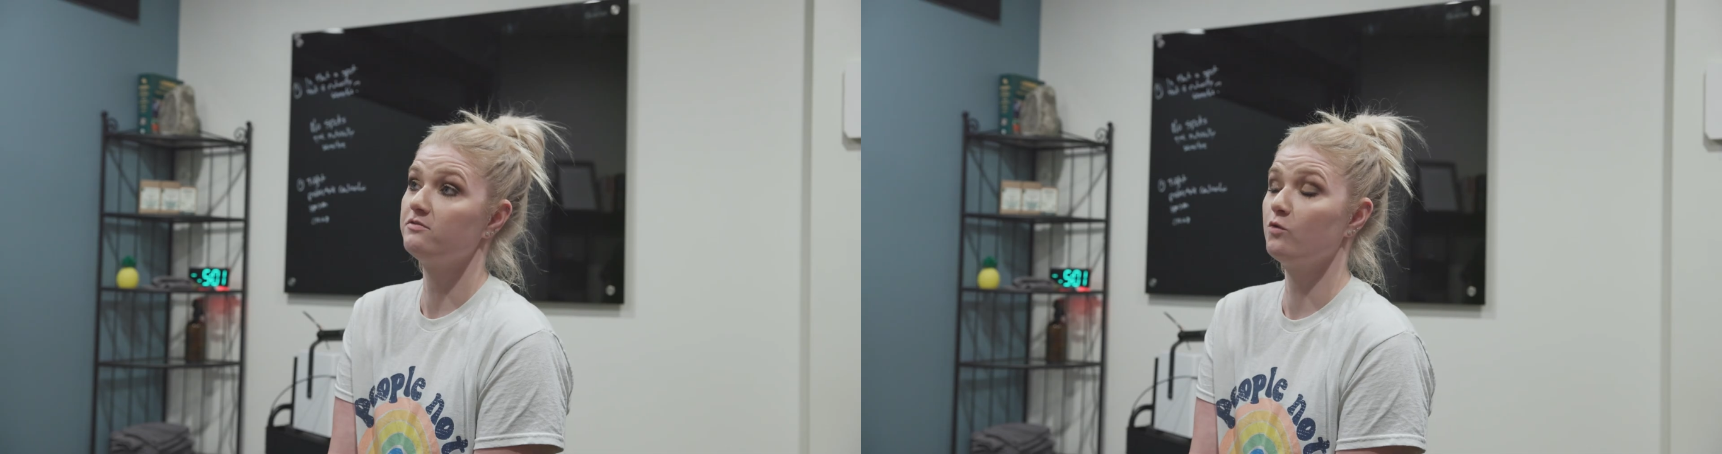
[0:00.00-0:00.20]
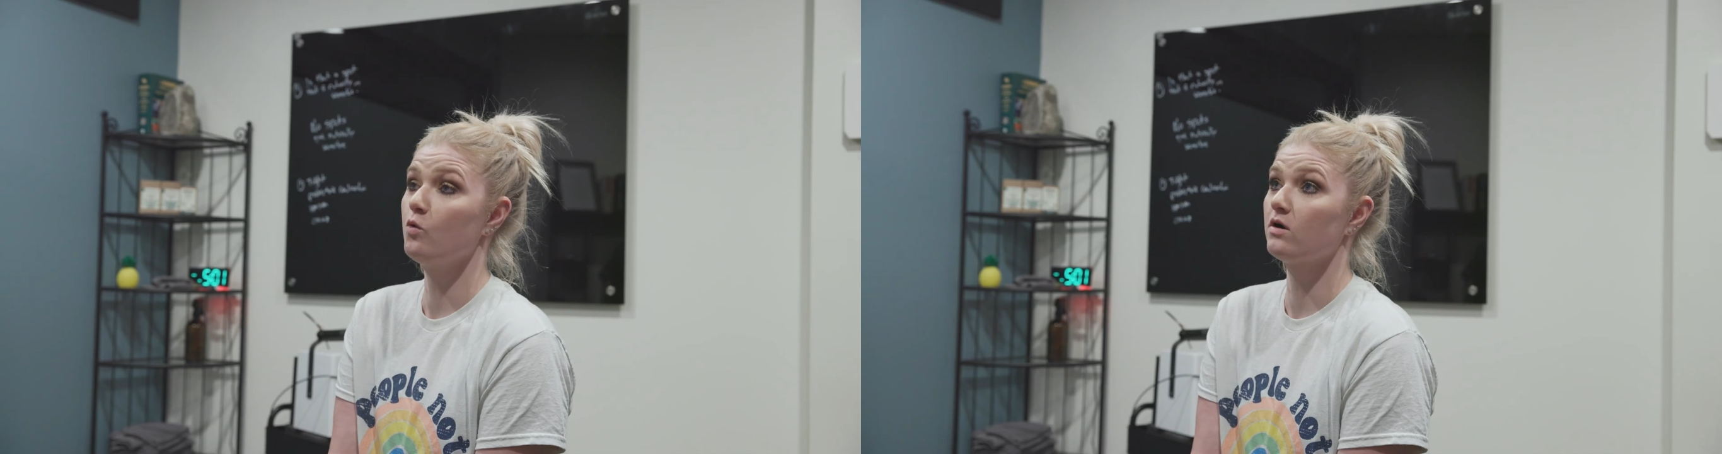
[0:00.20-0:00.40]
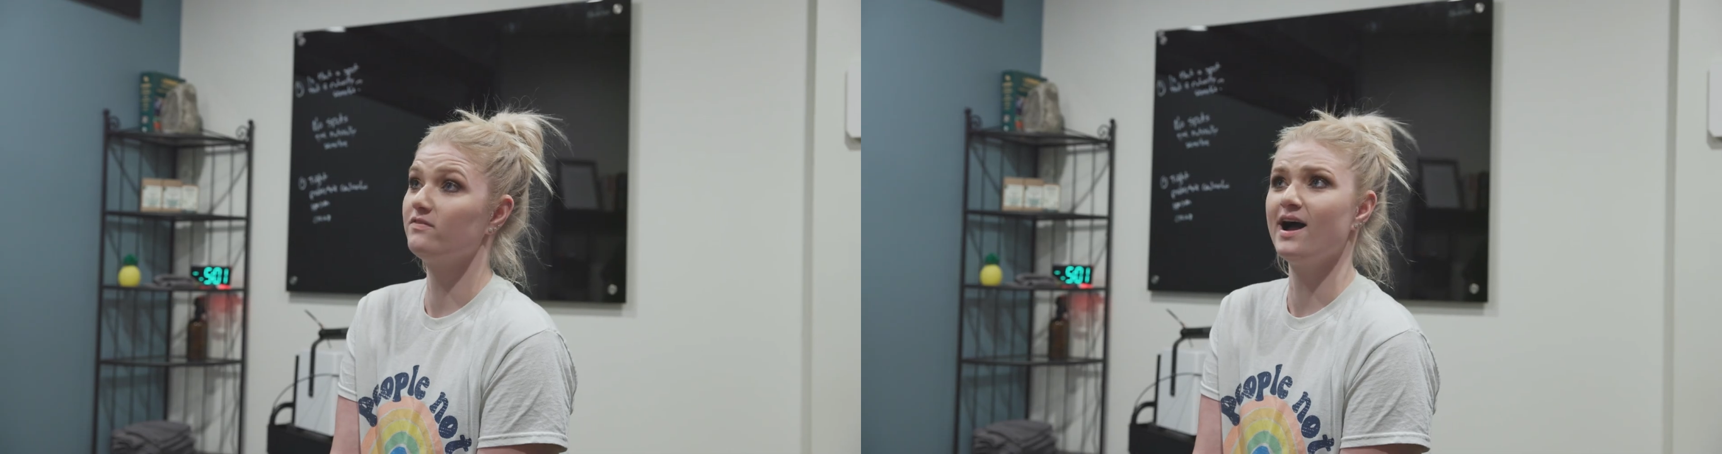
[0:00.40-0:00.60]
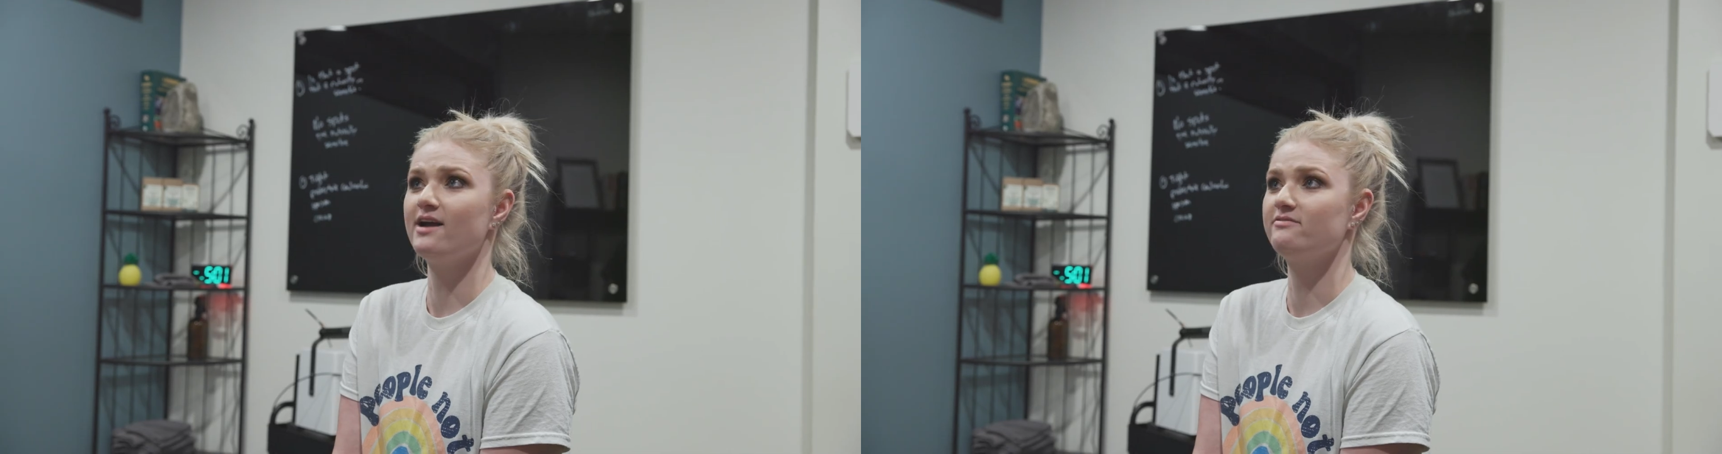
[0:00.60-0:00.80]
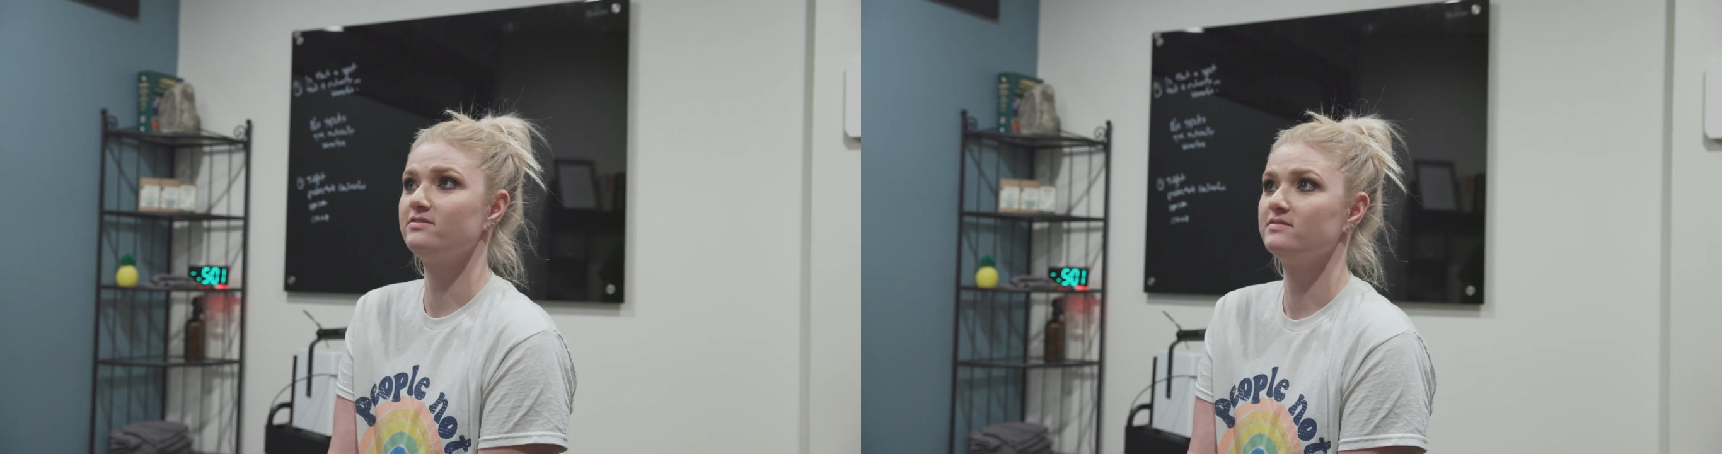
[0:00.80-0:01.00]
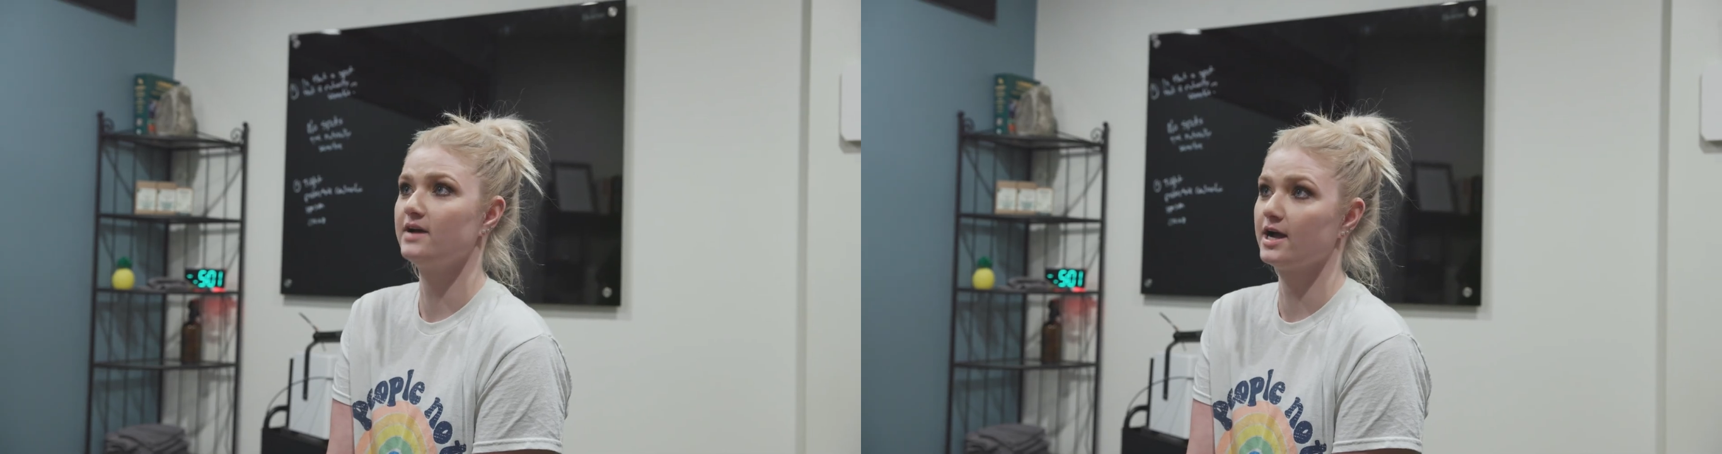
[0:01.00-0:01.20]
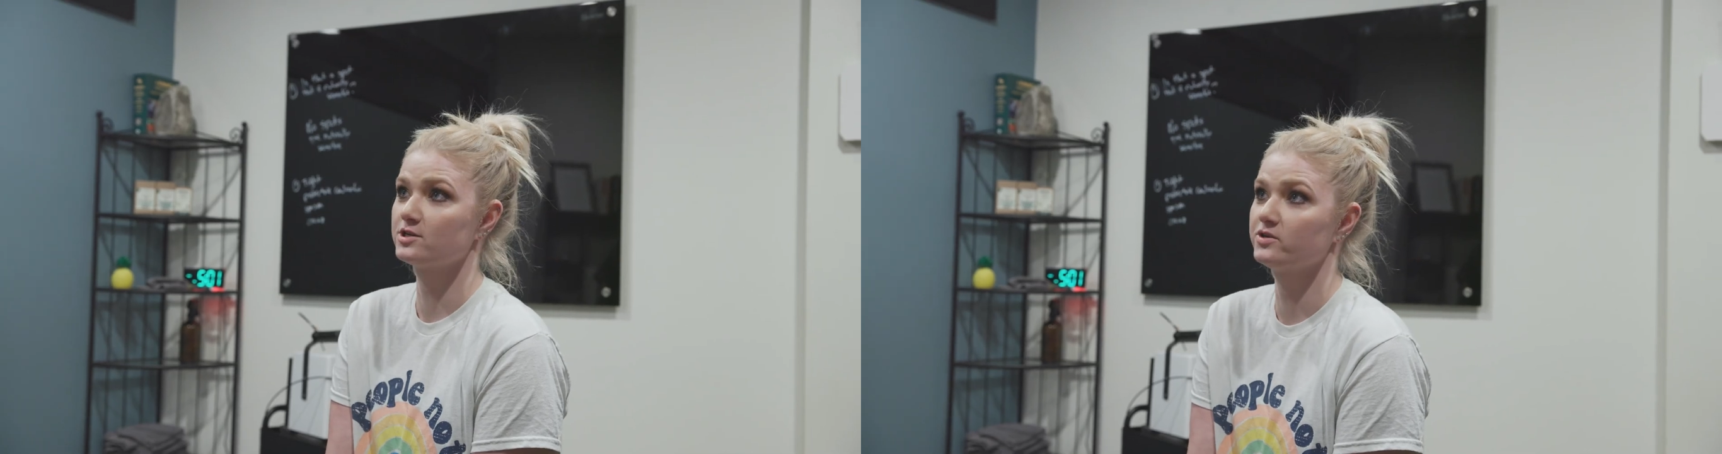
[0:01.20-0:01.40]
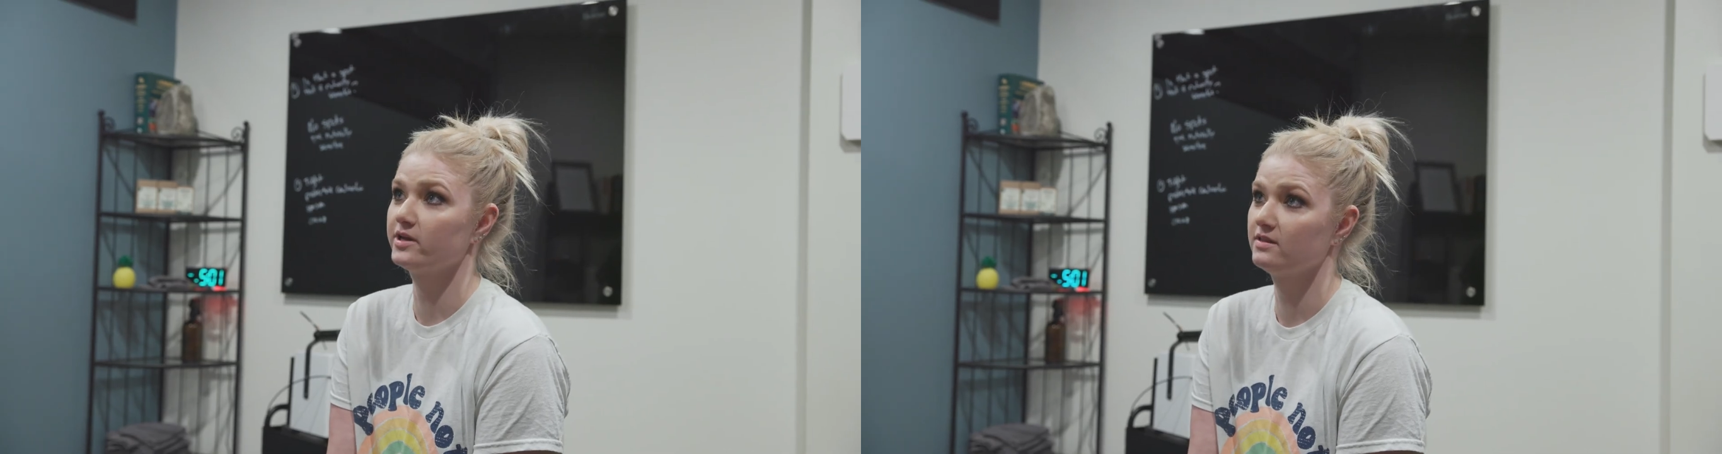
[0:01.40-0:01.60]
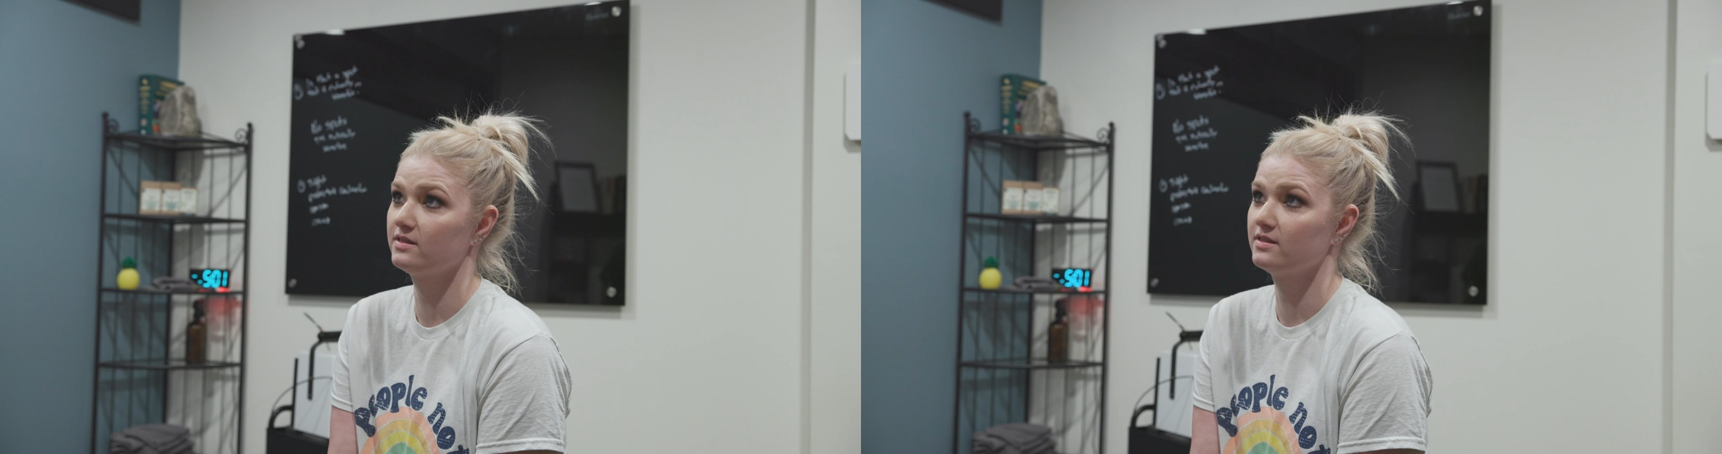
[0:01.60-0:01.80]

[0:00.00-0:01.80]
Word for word: Four, five actually.